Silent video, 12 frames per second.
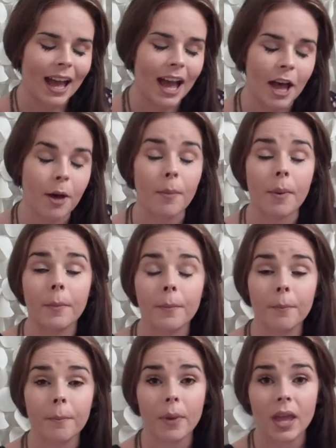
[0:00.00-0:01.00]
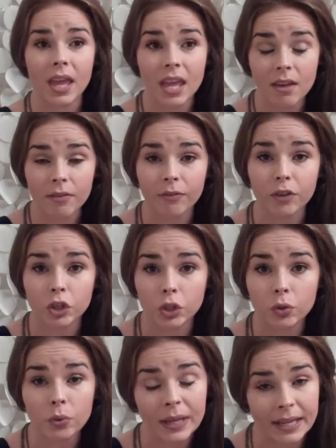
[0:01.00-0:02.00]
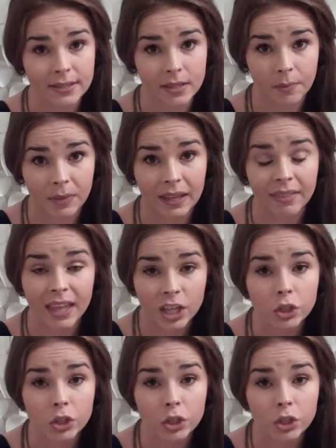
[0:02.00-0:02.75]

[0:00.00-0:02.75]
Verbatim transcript: Um, if you get something that